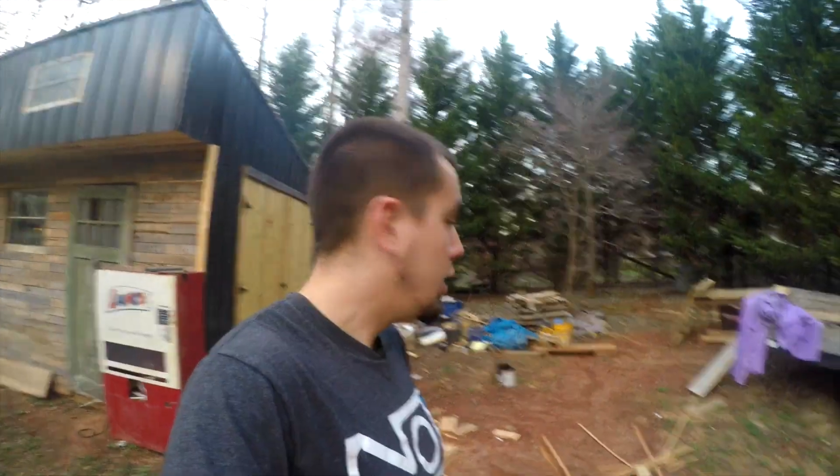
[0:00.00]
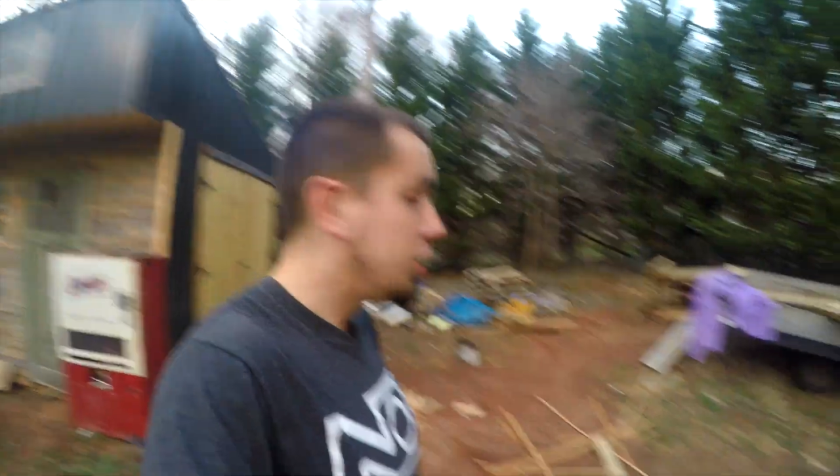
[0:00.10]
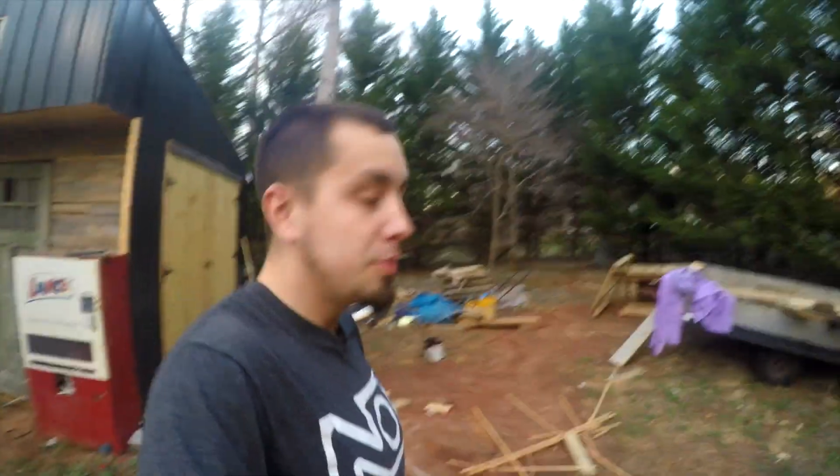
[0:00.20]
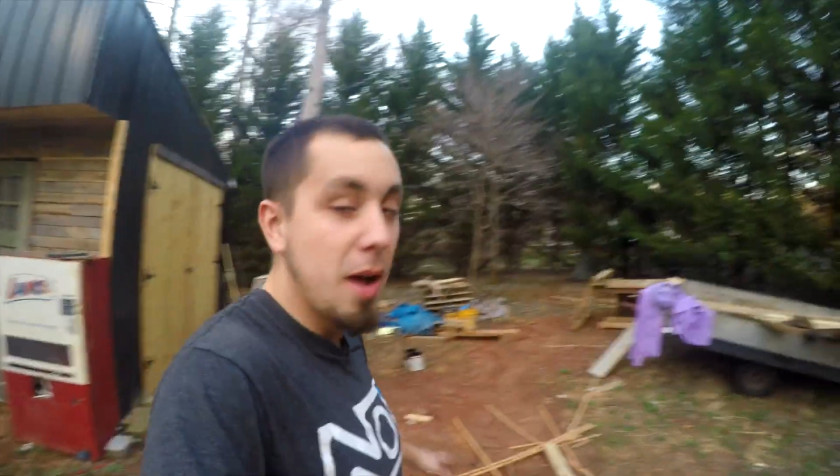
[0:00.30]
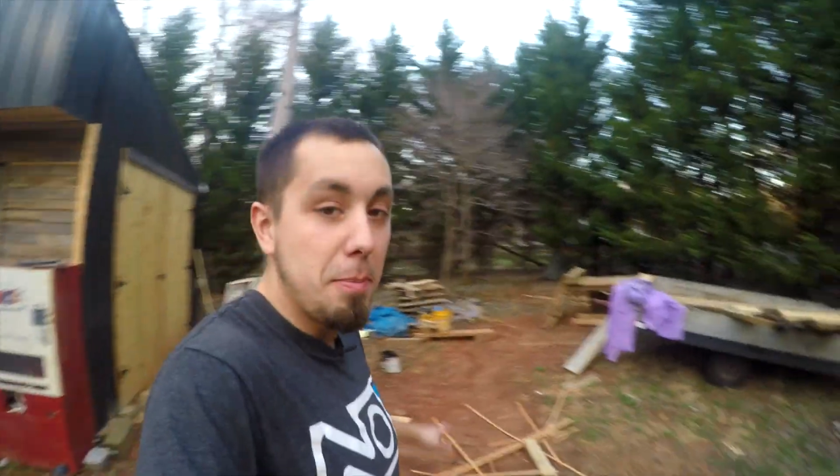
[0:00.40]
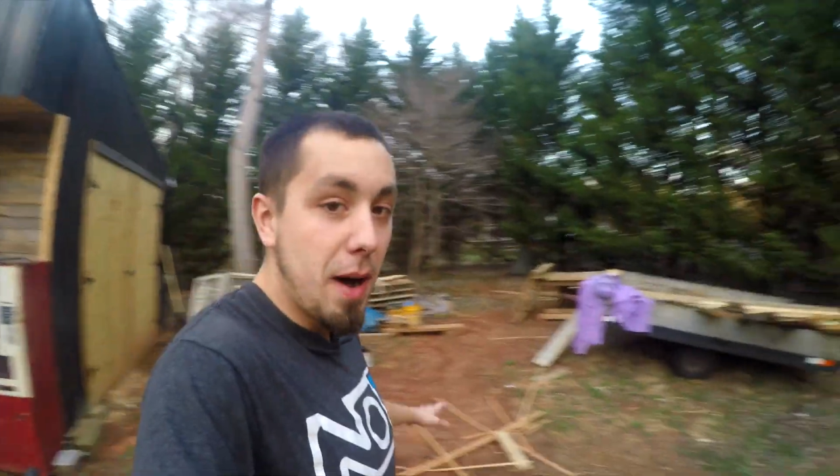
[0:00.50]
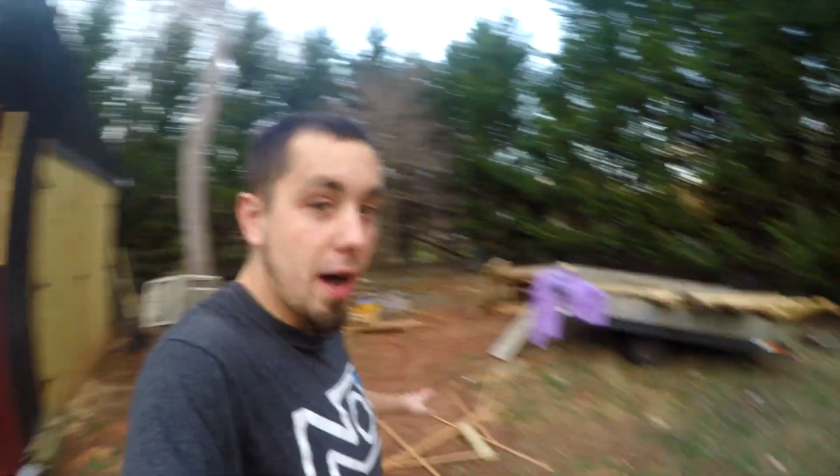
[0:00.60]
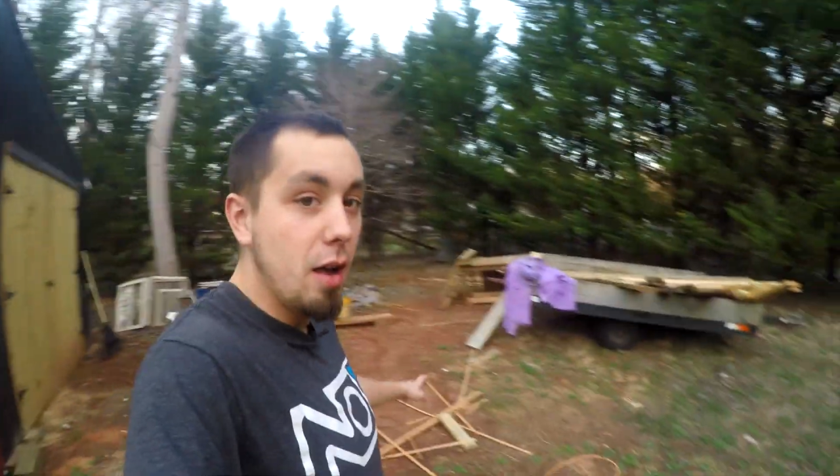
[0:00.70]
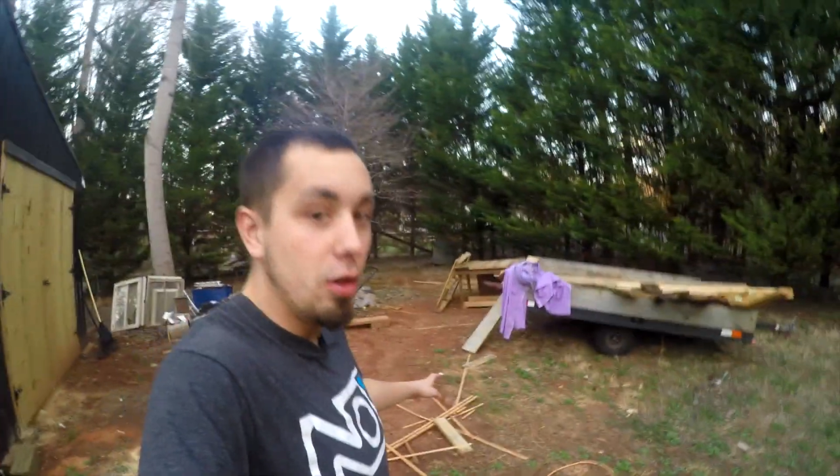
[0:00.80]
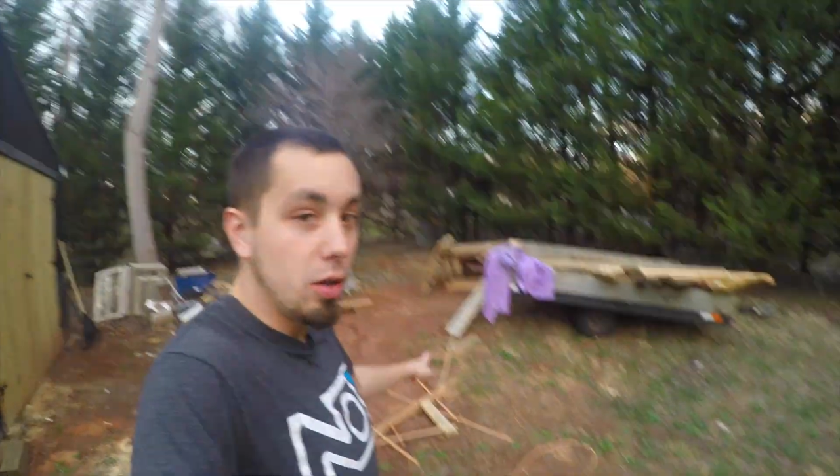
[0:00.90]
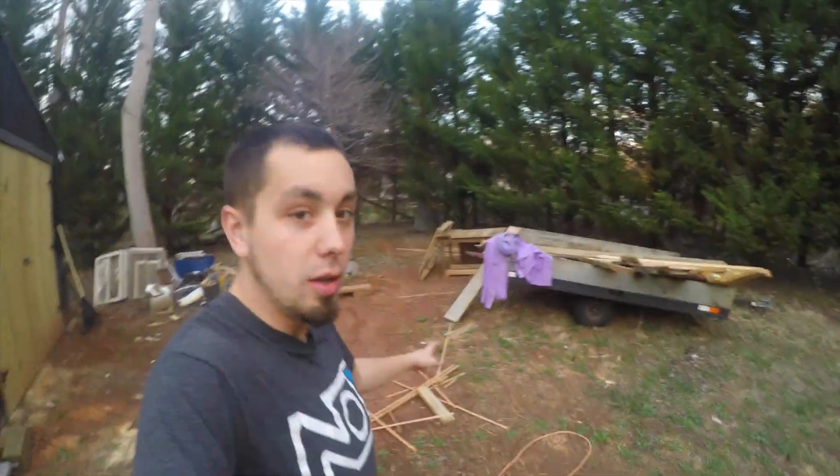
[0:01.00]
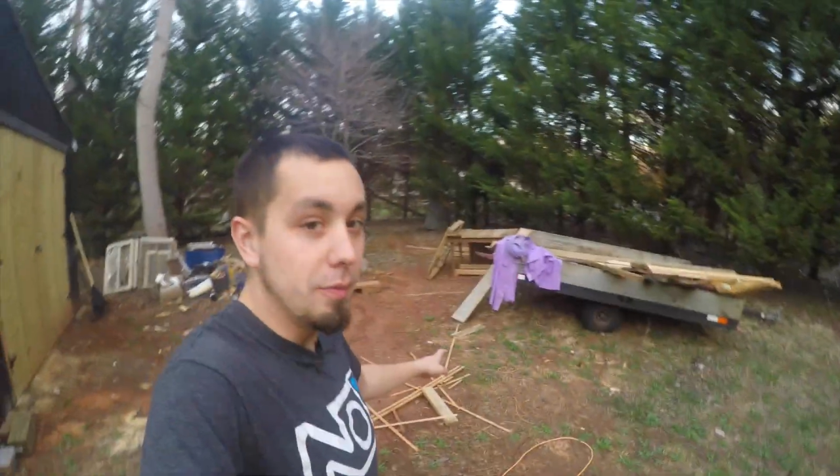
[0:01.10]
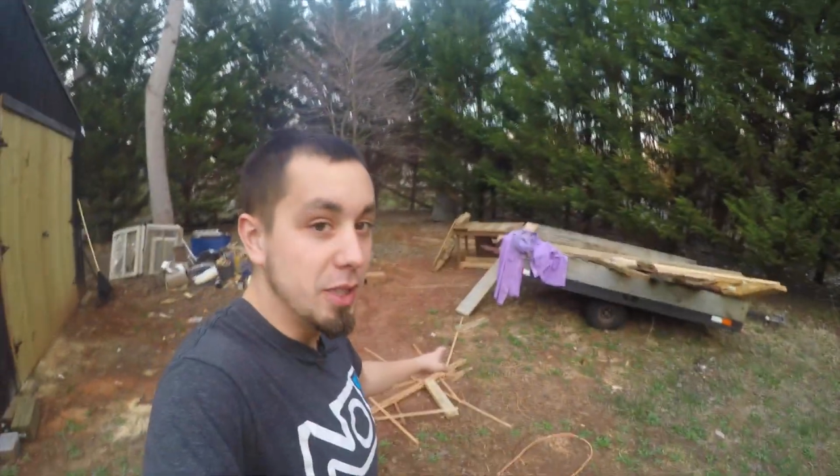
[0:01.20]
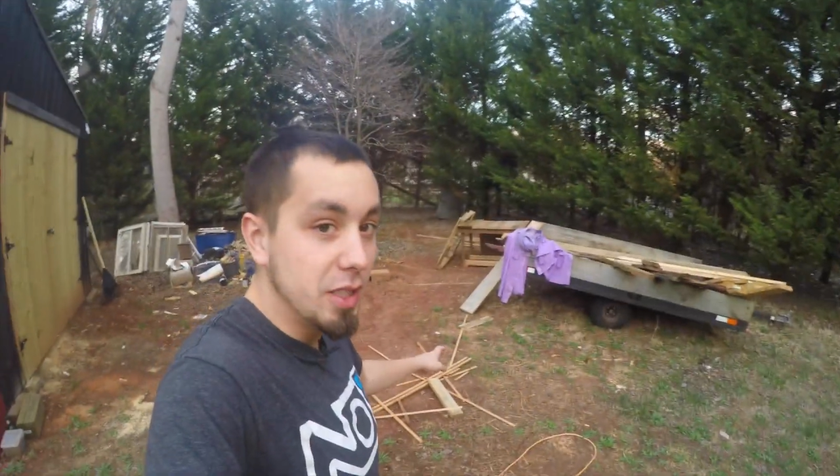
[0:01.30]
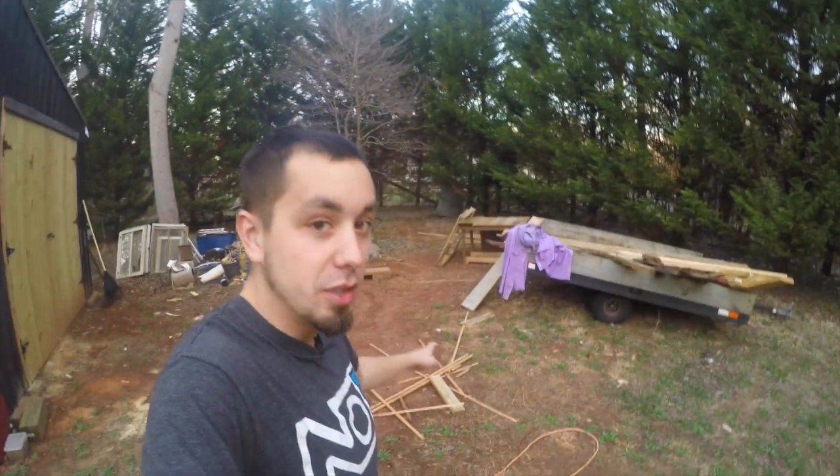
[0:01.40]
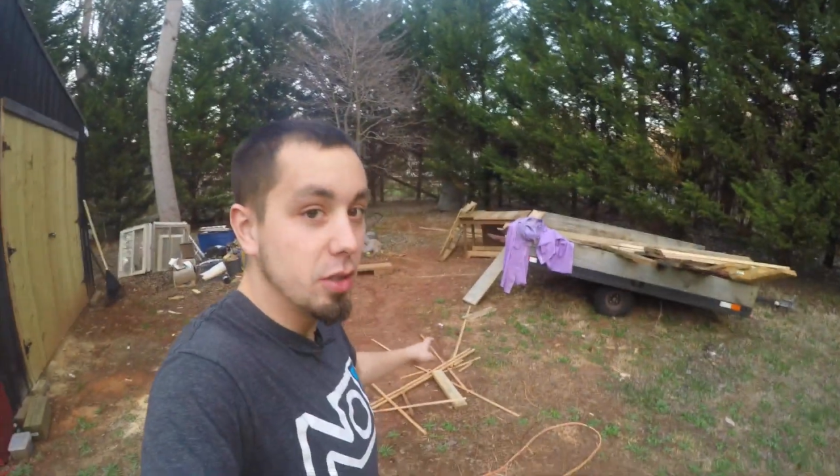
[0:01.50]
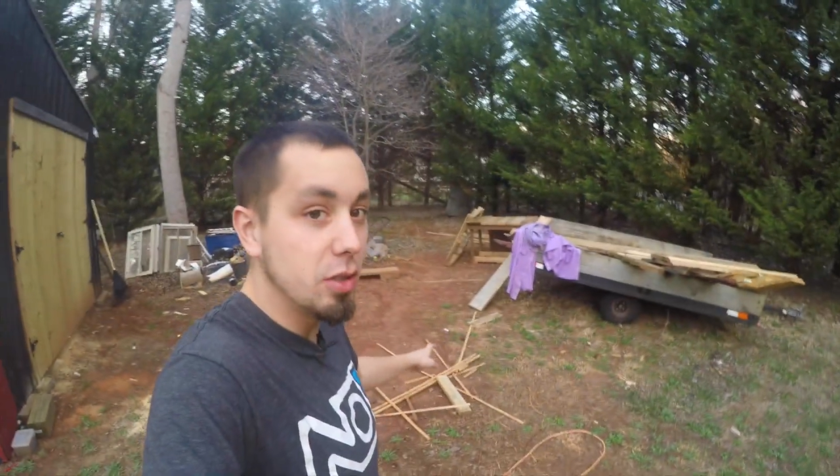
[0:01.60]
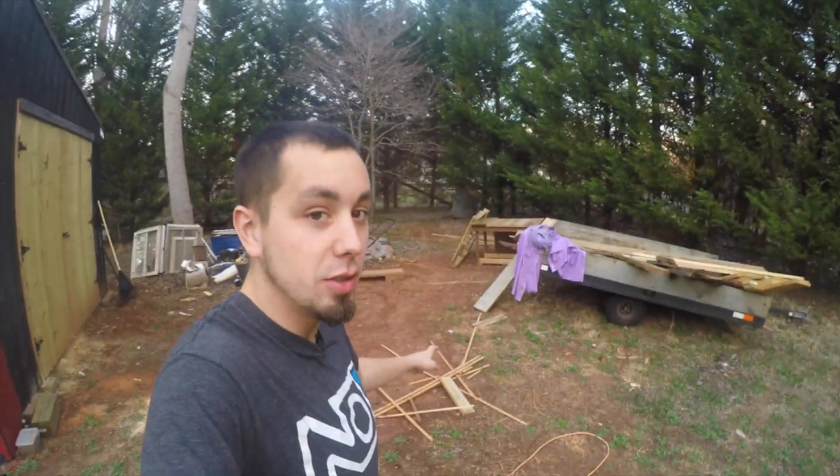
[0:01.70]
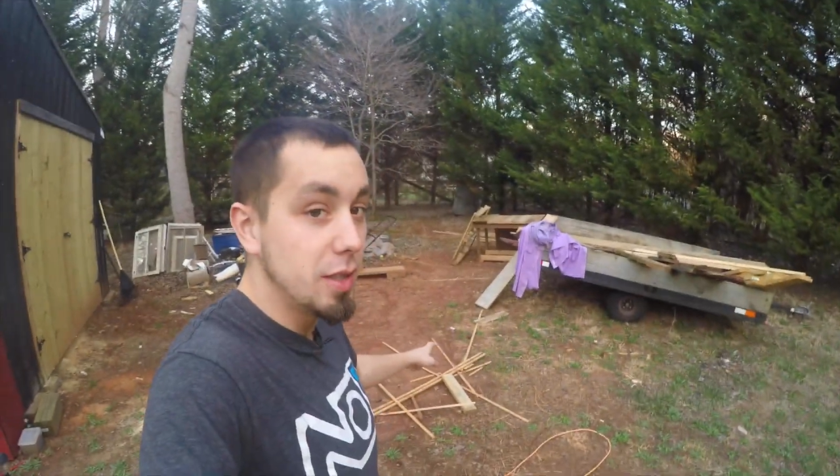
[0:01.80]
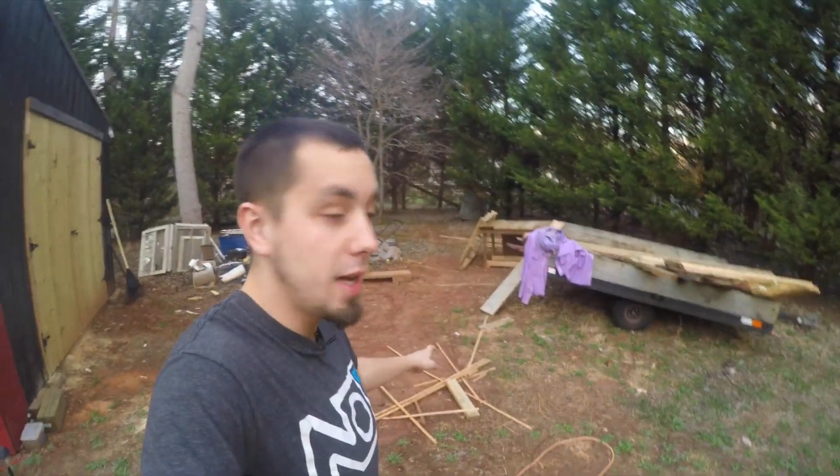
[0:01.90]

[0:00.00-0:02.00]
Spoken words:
Here's my pile of materials